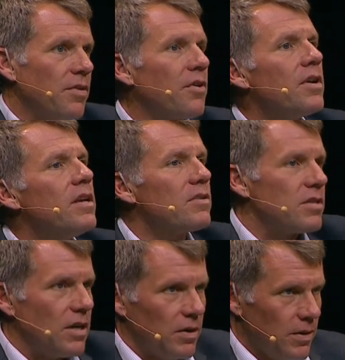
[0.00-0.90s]
30 years
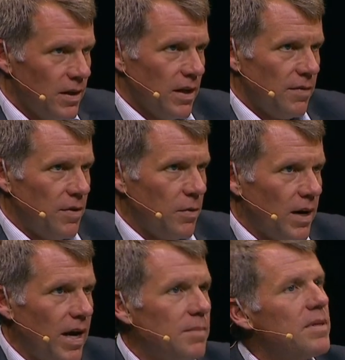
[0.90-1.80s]
ago, if you
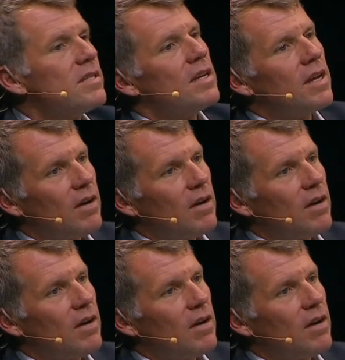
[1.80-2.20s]
and I had been sitting